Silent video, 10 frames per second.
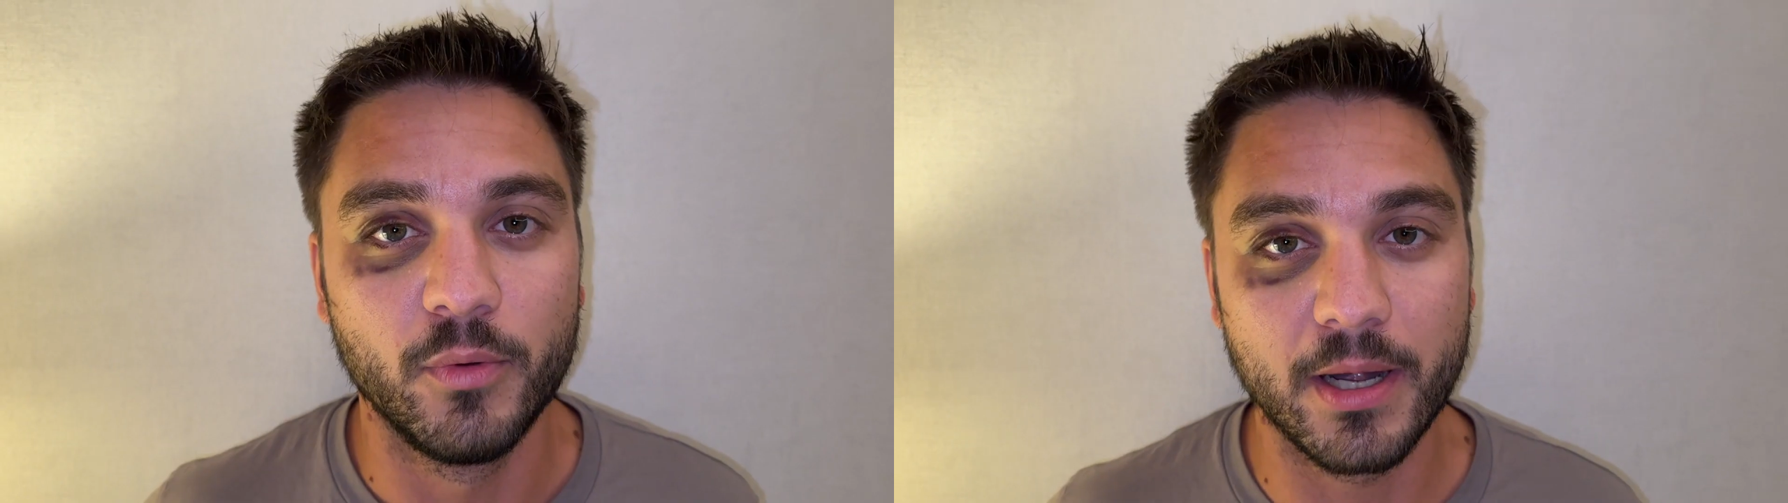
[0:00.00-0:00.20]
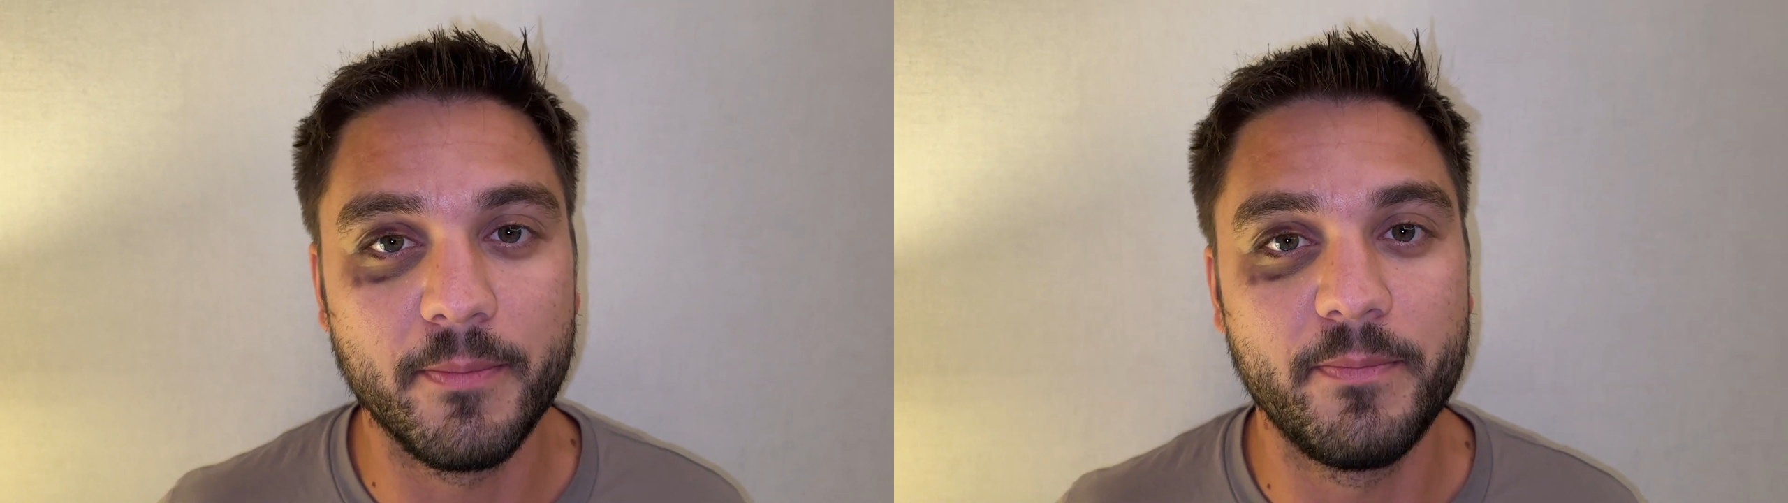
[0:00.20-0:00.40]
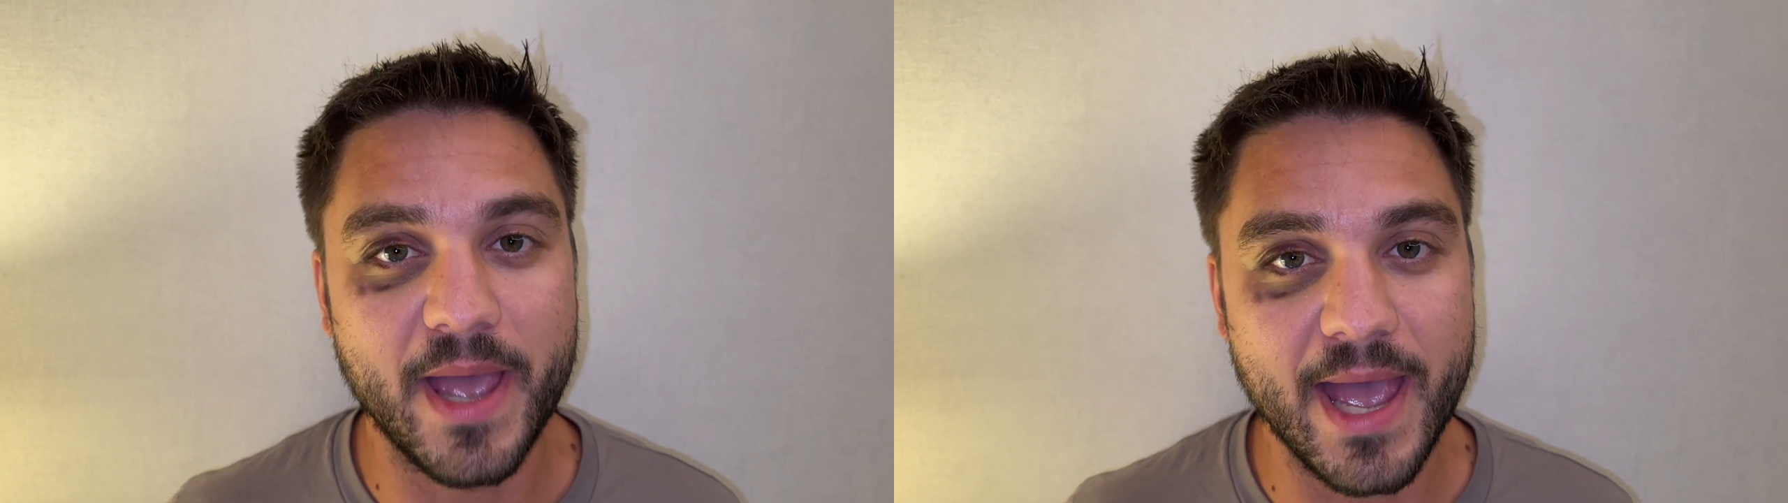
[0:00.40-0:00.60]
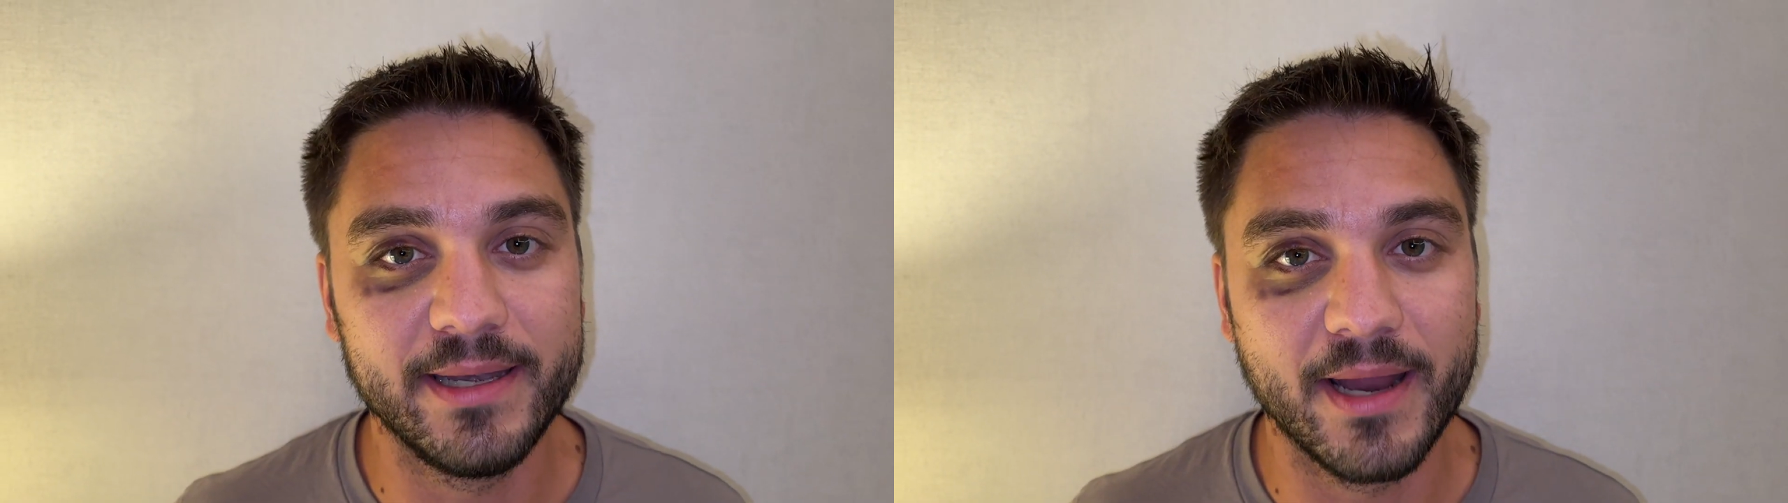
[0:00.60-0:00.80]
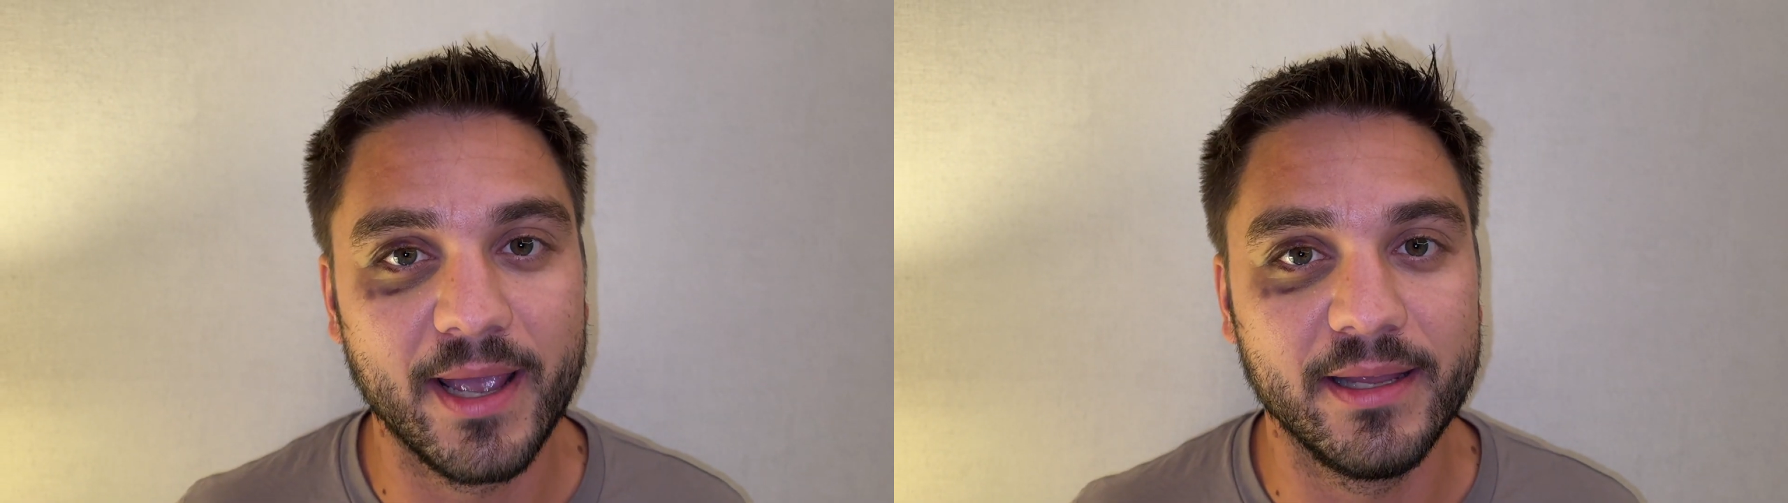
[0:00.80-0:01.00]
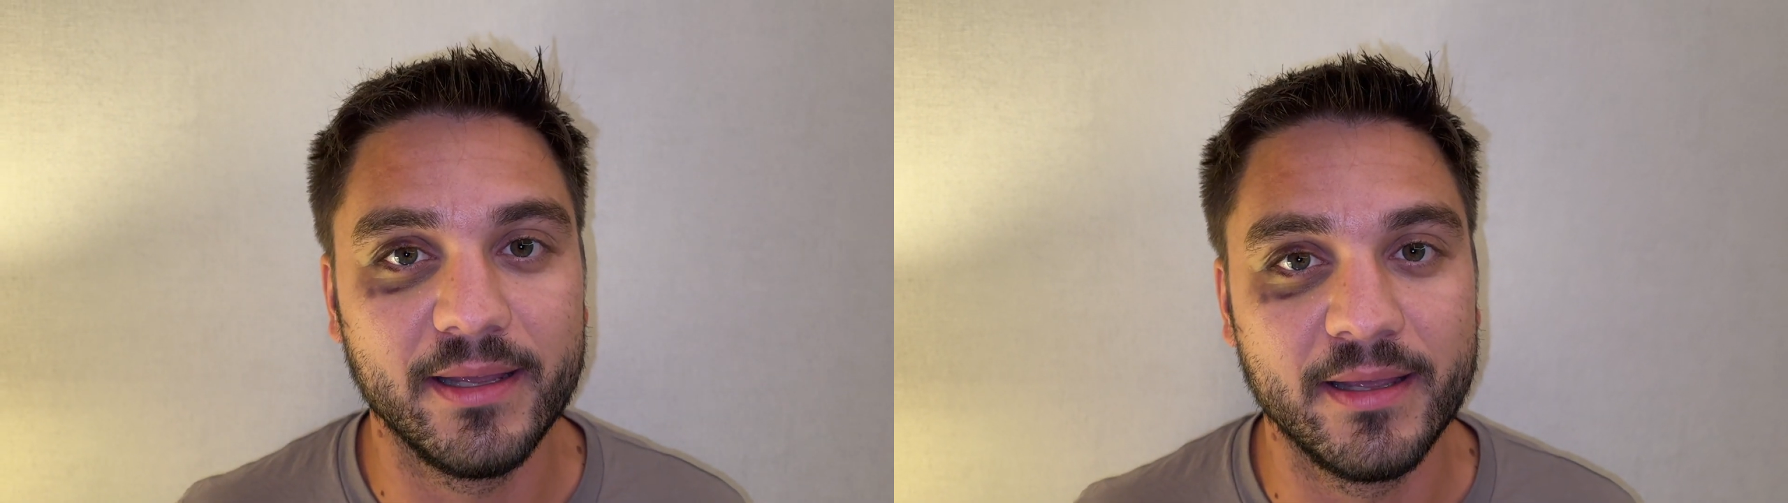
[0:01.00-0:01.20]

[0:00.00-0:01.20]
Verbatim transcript: We had a bad night